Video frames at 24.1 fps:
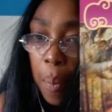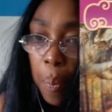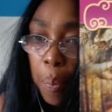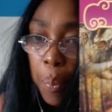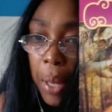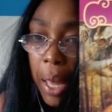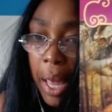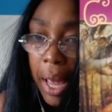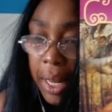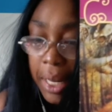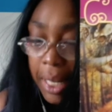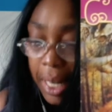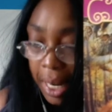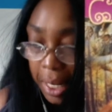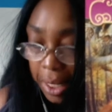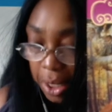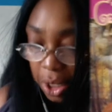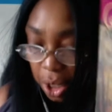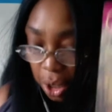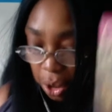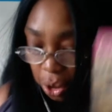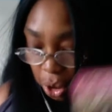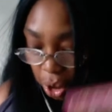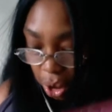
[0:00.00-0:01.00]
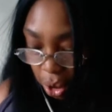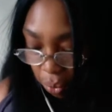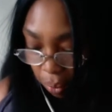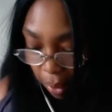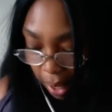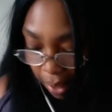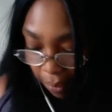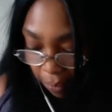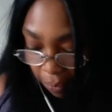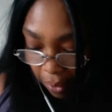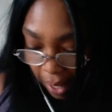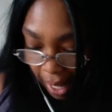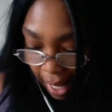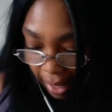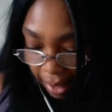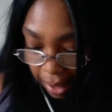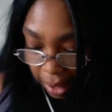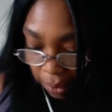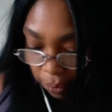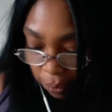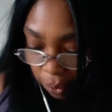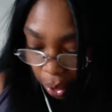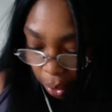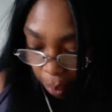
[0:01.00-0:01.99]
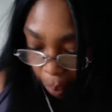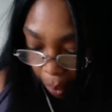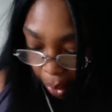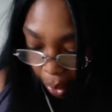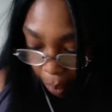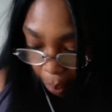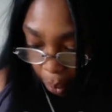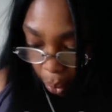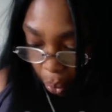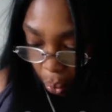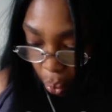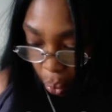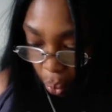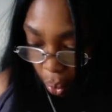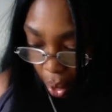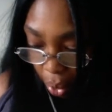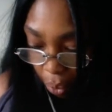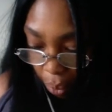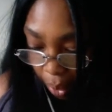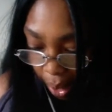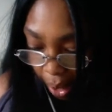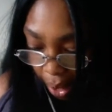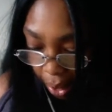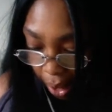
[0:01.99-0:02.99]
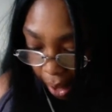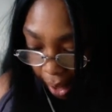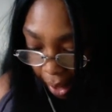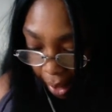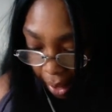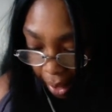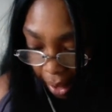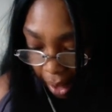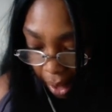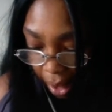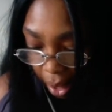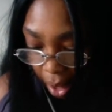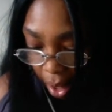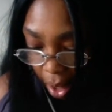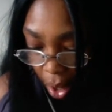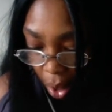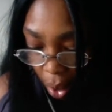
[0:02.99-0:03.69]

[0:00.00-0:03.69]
Pay attention to the red flags for the people who are reconnecting